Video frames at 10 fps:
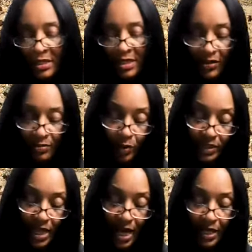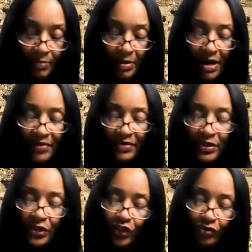Now the Most High, upon
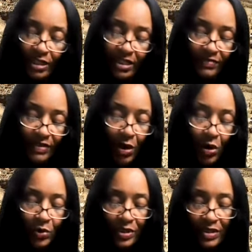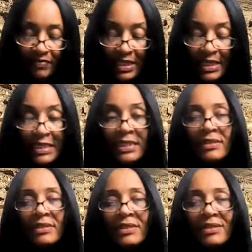the distress of Jehoshaphat, and he
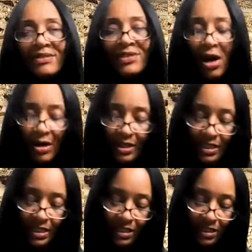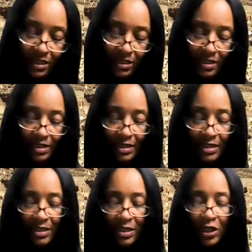sent darkness
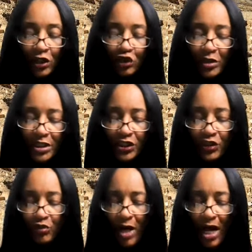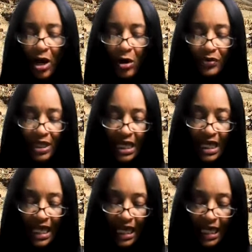to enshroud the
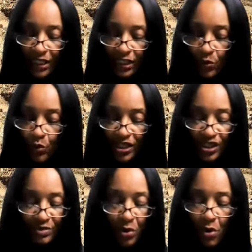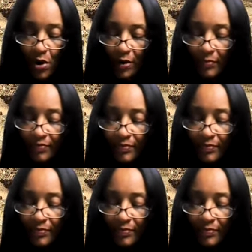land once more.